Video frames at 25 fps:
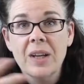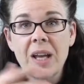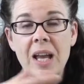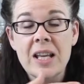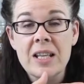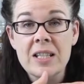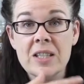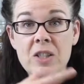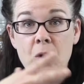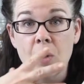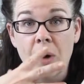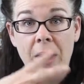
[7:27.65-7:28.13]

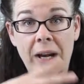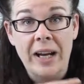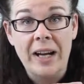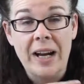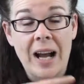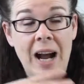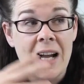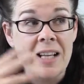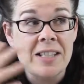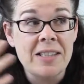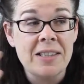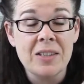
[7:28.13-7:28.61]
It's
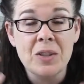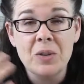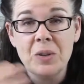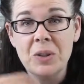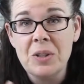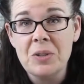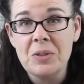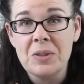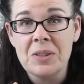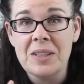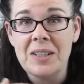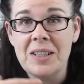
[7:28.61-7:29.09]
great. I still
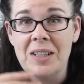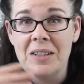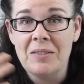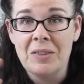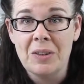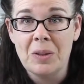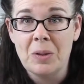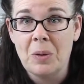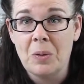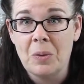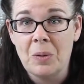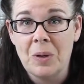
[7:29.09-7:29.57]
use it
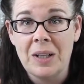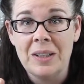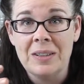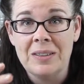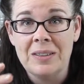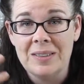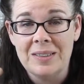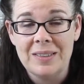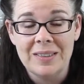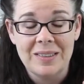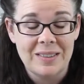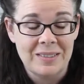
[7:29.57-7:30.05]
even though
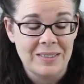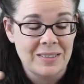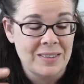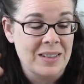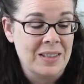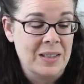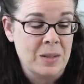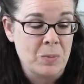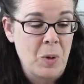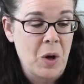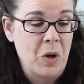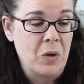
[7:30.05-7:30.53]

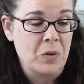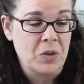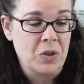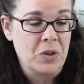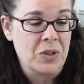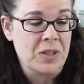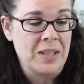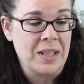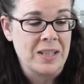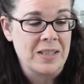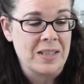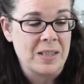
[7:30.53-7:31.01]
the smell
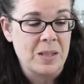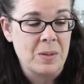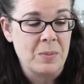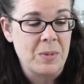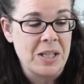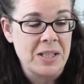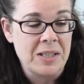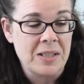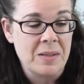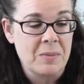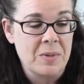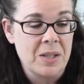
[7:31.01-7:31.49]
just gets to
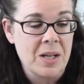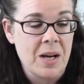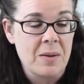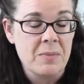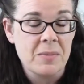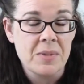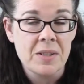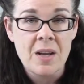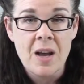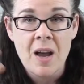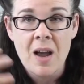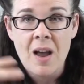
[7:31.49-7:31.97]
me
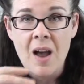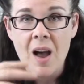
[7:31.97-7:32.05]
sometimes.